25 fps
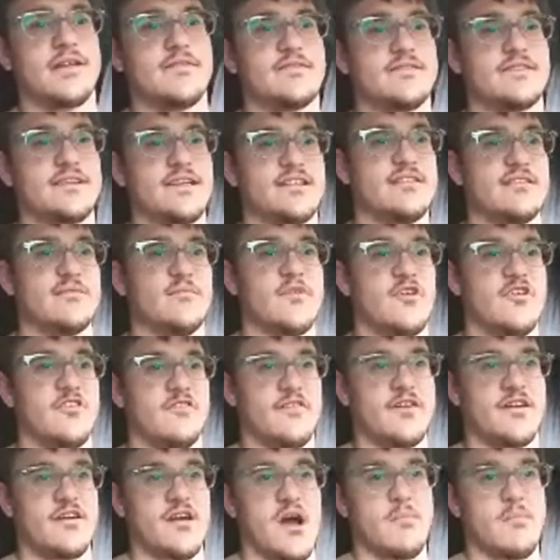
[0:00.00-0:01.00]
seen the
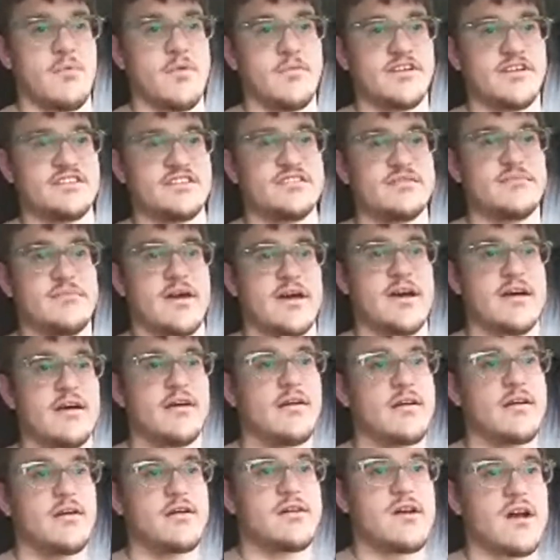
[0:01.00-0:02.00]
movie, compliments of my
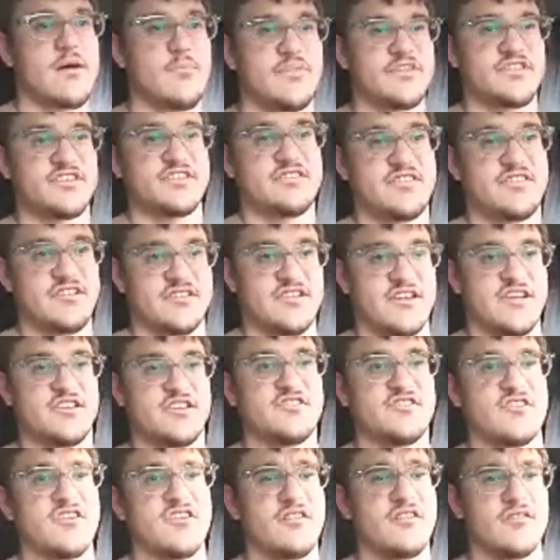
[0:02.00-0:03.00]
composition
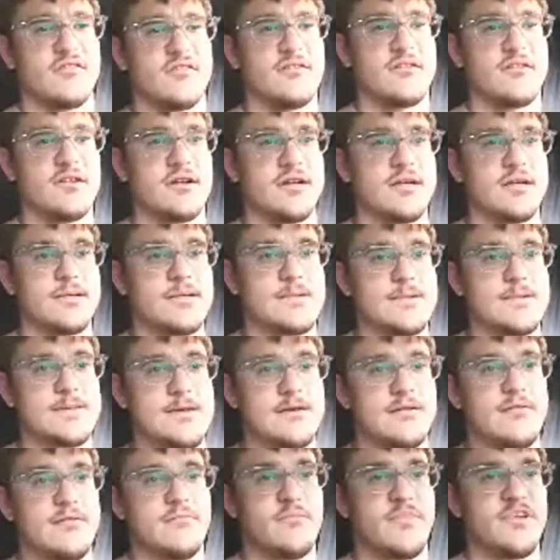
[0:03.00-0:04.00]
teacher,
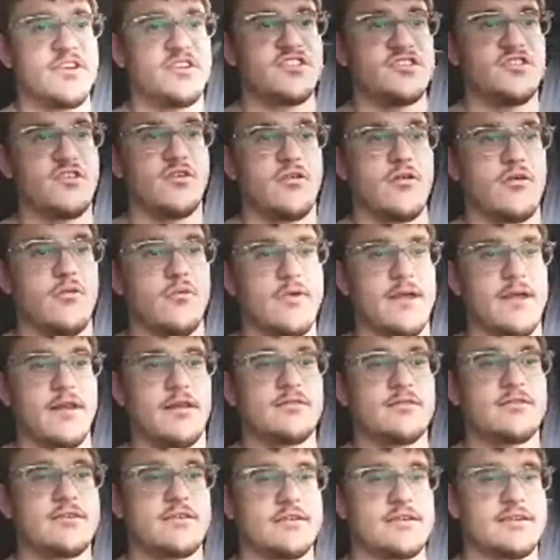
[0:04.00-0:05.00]
Monsieur
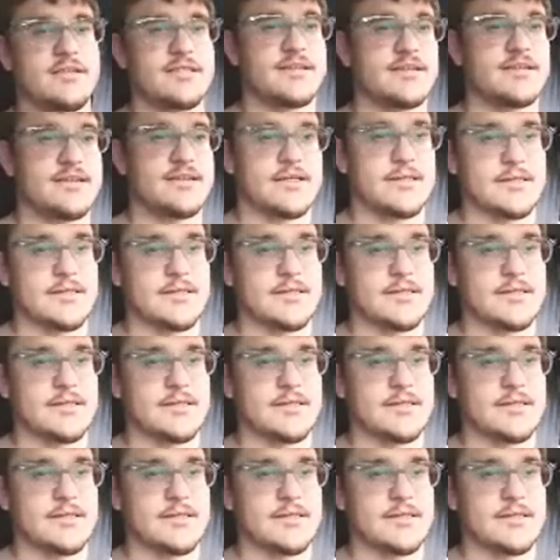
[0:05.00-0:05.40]
Wilkes.